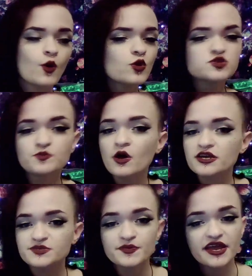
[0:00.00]
old
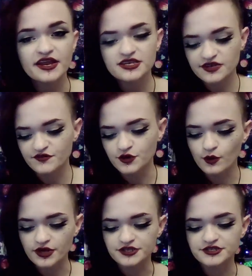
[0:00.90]
books, beginnings of
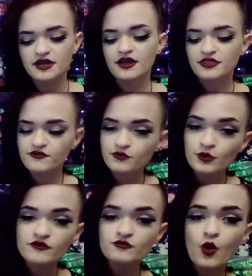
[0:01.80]
new ones. The
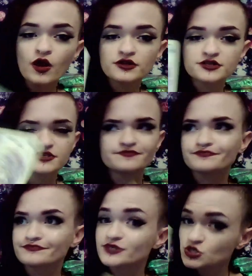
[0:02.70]
Four of Wands,
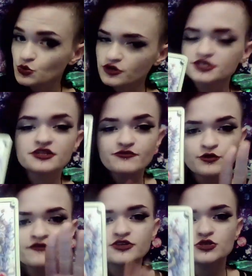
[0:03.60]
swords. The
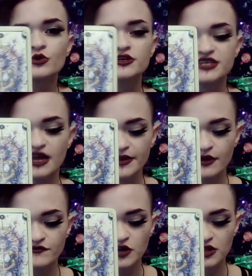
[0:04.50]
Four of Swords
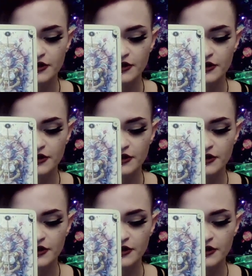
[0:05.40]
coming up for